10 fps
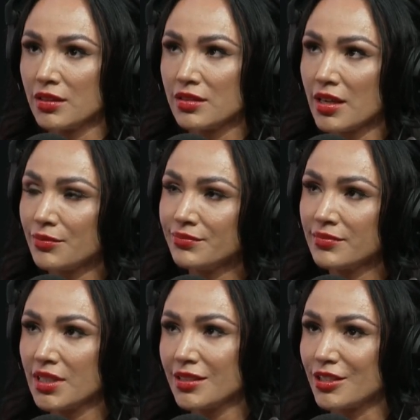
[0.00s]
It's like,
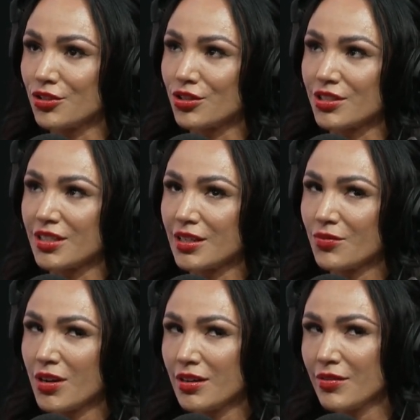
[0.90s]
that's interesting.
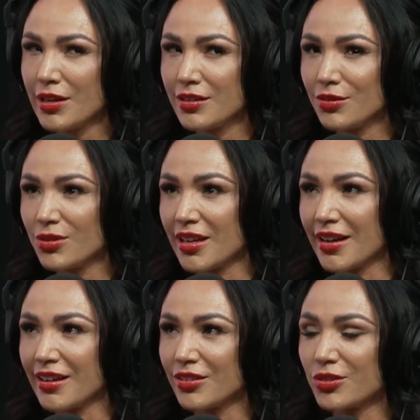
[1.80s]
Why do I do
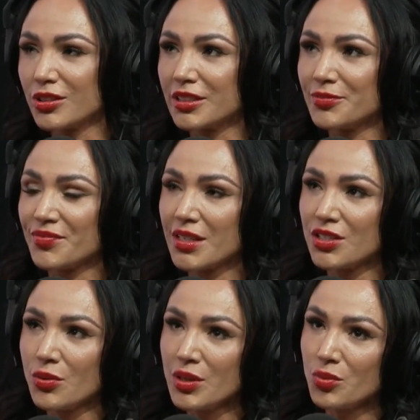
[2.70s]
that? Or that's
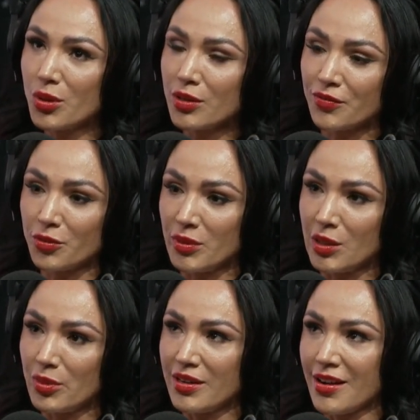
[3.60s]
always worked for me,
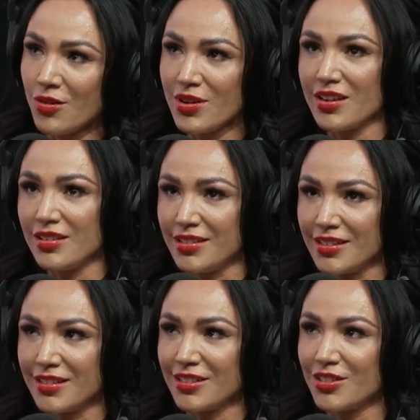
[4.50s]
but now it
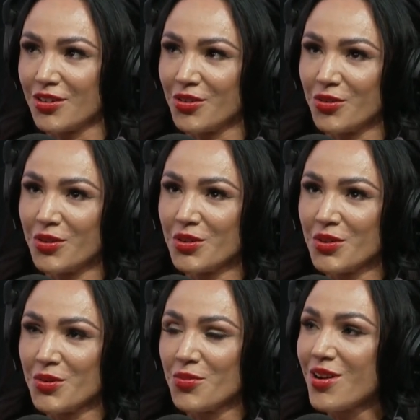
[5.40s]
isn't. So
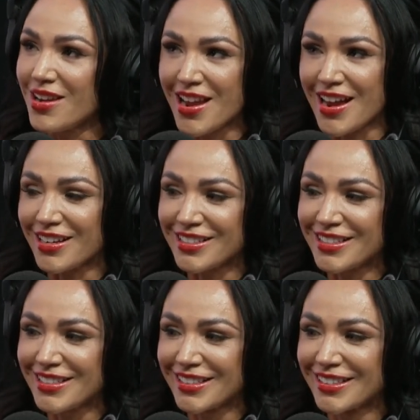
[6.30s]
what next?